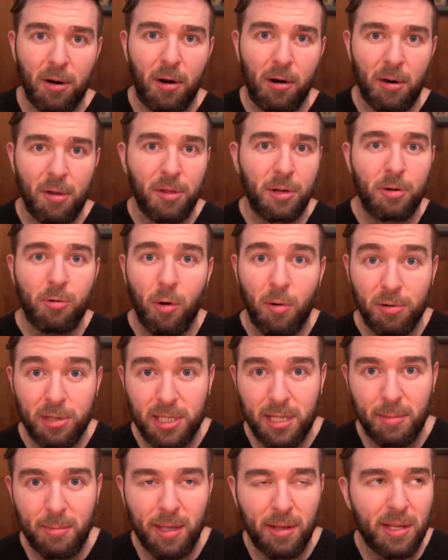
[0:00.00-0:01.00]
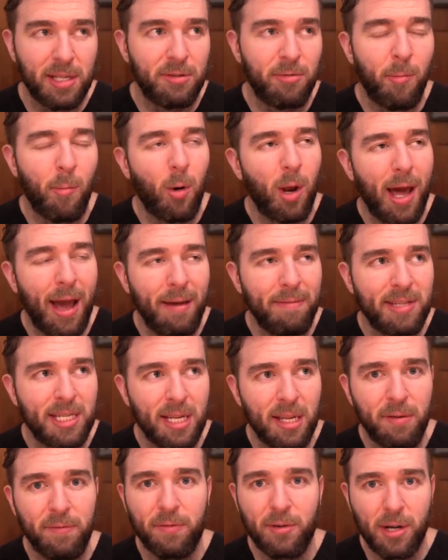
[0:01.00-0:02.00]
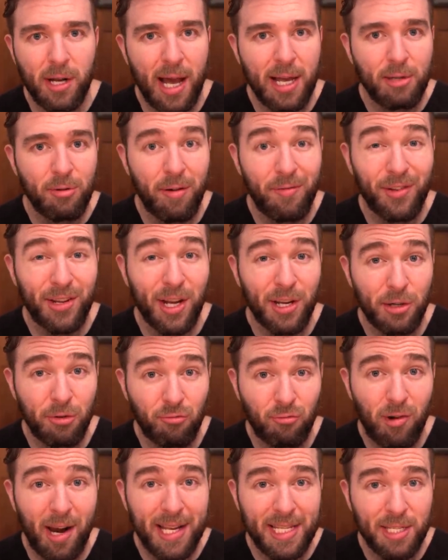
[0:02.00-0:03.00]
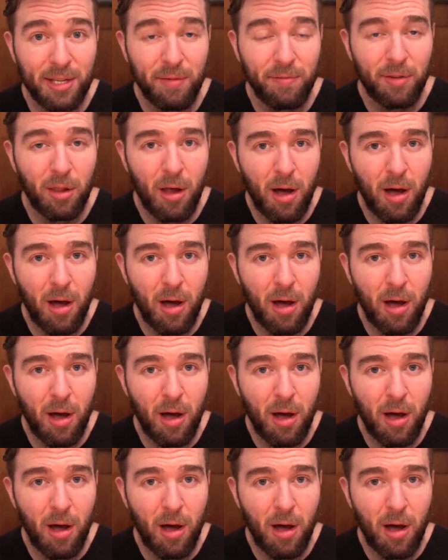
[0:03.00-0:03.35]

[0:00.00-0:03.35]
hard on the growth stimulants from what I've seen for guys who have like aggressive